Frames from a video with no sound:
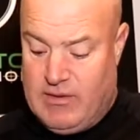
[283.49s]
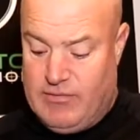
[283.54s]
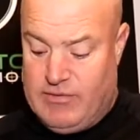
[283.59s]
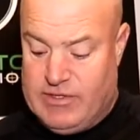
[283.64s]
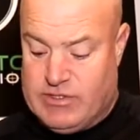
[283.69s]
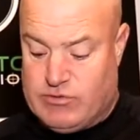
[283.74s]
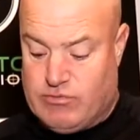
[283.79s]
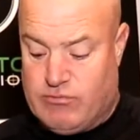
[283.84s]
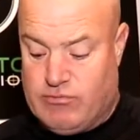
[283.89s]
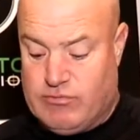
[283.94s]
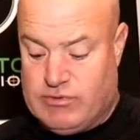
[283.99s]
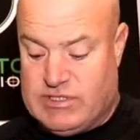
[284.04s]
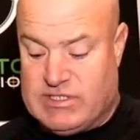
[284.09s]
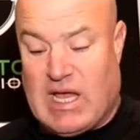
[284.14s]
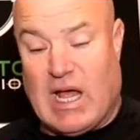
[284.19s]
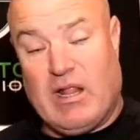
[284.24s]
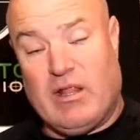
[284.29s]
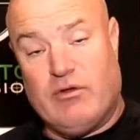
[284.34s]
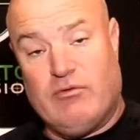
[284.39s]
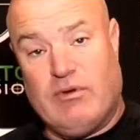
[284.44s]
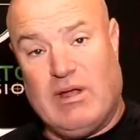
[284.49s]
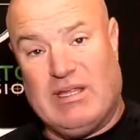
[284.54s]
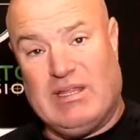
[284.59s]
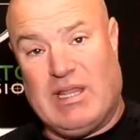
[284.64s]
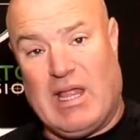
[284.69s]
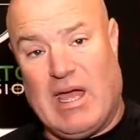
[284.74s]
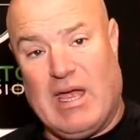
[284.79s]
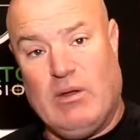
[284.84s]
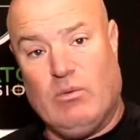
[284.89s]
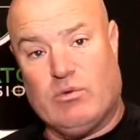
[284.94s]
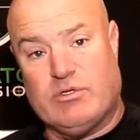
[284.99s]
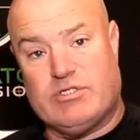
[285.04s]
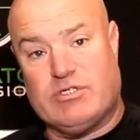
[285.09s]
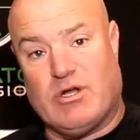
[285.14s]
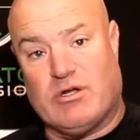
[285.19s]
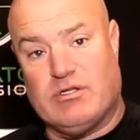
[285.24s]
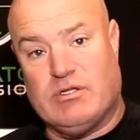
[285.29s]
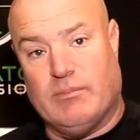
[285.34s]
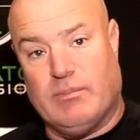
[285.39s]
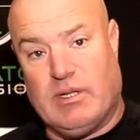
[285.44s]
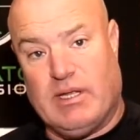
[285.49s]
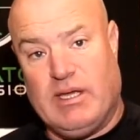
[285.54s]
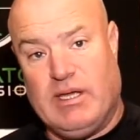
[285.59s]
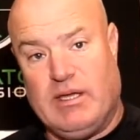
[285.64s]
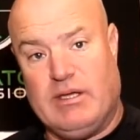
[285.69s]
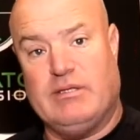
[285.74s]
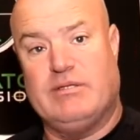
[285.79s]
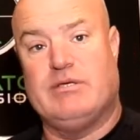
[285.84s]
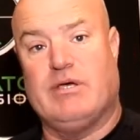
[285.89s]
This solid red light will start to blink,